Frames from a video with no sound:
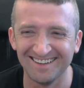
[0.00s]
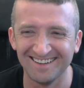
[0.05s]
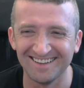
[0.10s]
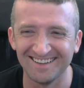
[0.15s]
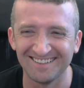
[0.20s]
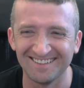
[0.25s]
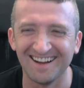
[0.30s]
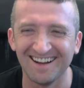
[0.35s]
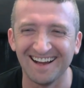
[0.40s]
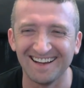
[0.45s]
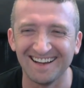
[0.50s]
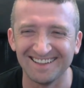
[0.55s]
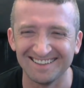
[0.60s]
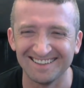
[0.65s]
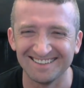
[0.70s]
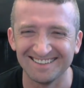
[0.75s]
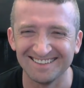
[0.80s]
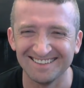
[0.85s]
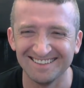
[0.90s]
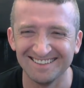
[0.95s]

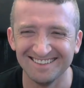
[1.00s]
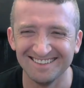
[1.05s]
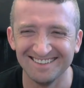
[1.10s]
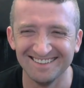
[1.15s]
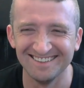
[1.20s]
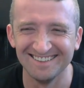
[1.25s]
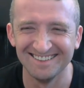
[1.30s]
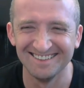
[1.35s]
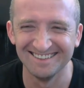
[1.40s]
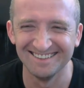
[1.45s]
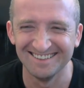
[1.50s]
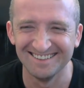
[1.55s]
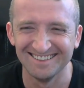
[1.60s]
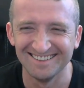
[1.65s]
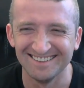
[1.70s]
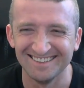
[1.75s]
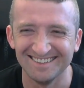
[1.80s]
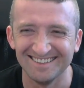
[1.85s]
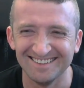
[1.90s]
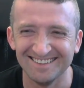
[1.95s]

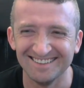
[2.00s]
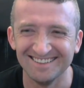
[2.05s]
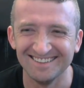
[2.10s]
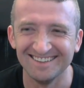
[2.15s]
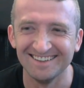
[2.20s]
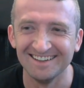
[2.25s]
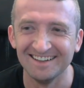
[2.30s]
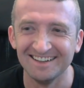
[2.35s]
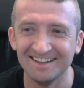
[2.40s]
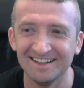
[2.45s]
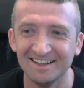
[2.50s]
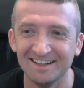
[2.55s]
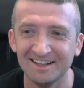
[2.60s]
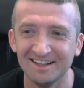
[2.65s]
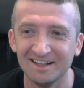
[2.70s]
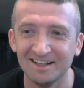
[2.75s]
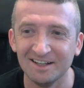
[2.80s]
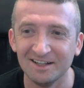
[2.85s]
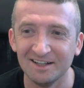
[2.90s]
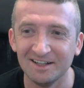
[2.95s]

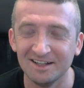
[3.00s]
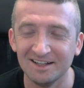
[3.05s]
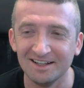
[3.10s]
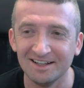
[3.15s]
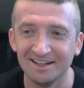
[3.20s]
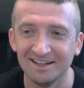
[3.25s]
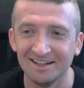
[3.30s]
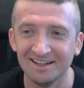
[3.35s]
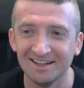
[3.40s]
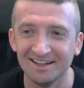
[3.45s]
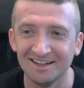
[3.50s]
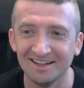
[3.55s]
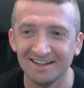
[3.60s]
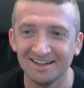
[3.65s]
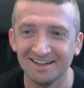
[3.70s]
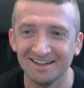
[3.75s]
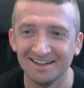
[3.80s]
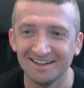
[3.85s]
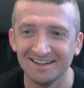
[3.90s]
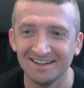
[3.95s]
(not speaking)